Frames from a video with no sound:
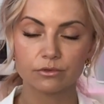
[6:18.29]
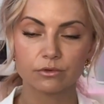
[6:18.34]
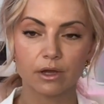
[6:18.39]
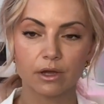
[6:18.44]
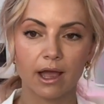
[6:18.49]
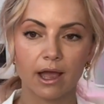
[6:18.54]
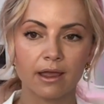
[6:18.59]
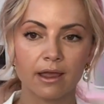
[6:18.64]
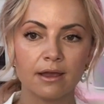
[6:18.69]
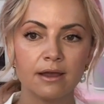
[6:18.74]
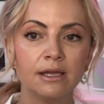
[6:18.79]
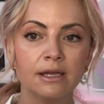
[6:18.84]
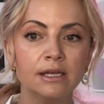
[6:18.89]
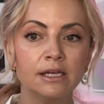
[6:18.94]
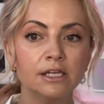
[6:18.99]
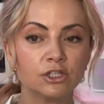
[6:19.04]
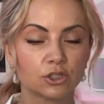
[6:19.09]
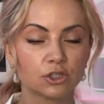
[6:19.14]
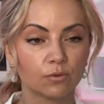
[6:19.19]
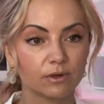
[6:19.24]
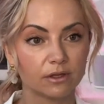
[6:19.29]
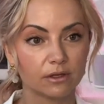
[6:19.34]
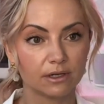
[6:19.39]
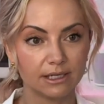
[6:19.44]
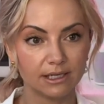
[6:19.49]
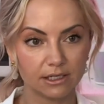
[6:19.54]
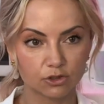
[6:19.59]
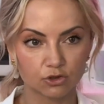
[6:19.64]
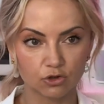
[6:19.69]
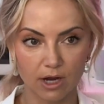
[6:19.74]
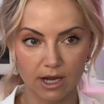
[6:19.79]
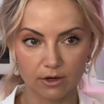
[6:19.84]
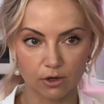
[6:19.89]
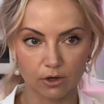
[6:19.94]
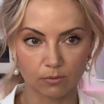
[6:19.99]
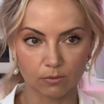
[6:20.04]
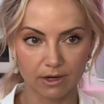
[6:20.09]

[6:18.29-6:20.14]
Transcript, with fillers: Okay. So with the lead tracker,